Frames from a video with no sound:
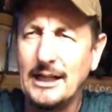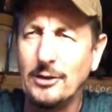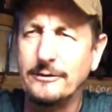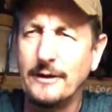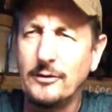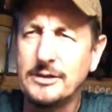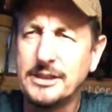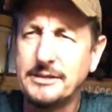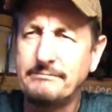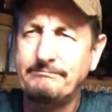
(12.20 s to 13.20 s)
Hello
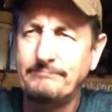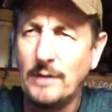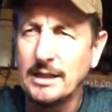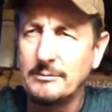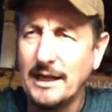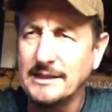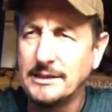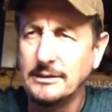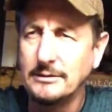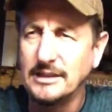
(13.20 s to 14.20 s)
folks, welcome back
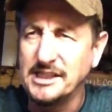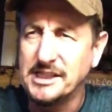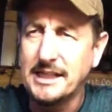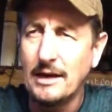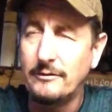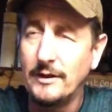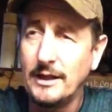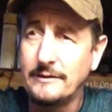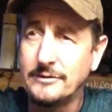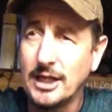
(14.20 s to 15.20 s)
to the
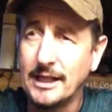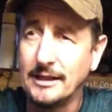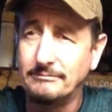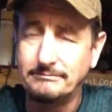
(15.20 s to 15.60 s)
Scoutforlife channel.